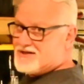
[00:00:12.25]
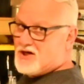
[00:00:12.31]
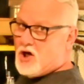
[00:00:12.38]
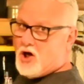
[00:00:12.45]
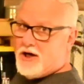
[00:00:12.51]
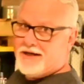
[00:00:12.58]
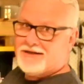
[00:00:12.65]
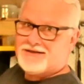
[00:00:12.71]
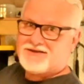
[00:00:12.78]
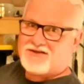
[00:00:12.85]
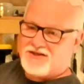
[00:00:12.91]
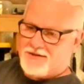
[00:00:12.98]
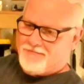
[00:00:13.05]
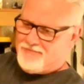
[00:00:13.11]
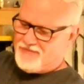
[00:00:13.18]
Designs
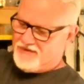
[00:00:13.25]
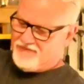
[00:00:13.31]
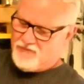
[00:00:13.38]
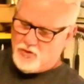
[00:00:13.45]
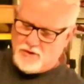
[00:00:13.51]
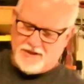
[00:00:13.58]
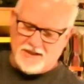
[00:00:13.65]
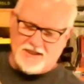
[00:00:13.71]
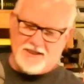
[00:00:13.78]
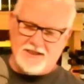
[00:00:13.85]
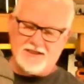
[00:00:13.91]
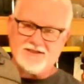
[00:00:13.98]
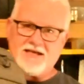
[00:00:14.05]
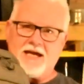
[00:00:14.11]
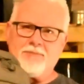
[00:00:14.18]
40
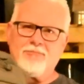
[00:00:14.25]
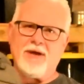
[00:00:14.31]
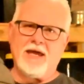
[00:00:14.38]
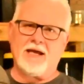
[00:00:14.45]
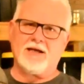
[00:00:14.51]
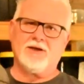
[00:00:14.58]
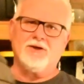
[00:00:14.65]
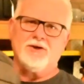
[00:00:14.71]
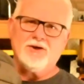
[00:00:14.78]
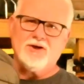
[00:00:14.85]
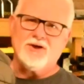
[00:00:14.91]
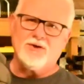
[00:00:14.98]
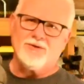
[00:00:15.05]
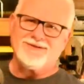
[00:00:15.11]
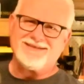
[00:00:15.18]
litre daypack
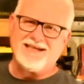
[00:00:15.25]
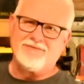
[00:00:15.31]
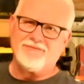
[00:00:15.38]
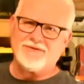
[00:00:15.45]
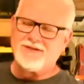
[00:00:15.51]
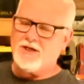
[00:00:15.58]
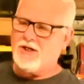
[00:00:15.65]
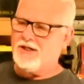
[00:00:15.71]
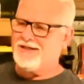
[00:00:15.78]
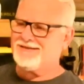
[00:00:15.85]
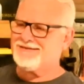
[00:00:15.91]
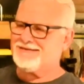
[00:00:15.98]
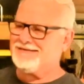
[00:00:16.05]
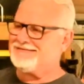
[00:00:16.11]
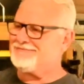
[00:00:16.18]
was
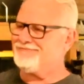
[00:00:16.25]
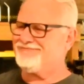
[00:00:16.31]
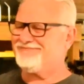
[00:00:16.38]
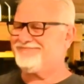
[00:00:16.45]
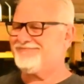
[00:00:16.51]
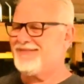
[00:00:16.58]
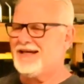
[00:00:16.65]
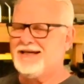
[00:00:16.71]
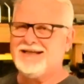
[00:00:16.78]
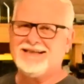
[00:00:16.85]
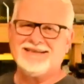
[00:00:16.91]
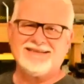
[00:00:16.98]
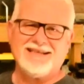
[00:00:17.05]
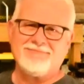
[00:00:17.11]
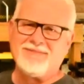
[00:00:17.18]
advertised.
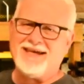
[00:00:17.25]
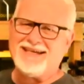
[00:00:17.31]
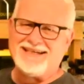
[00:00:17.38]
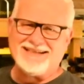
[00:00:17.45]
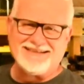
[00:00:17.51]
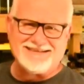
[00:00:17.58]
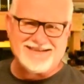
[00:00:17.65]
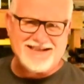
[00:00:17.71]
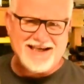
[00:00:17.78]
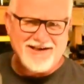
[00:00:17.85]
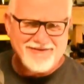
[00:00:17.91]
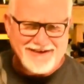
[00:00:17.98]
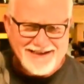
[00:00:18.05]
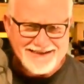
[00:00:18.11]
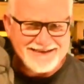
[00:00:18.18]
So they make it so
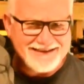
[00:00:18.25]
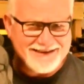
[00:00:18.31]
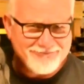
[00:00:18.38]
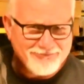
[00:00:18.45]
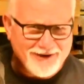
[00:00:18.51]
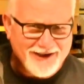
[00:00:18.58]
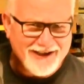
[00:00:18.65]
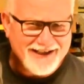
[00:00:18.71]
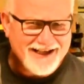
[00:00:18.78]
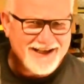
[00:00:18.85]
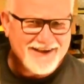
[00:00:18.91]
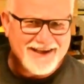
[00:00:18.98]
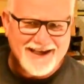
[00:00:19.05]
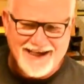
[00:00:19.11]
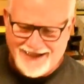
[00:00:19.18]
easy to buy,
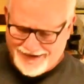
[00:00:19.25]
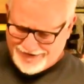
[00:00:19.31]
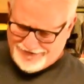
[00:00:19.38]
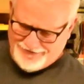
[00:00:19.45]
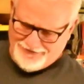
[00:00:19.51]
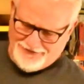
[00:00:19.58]
don't they?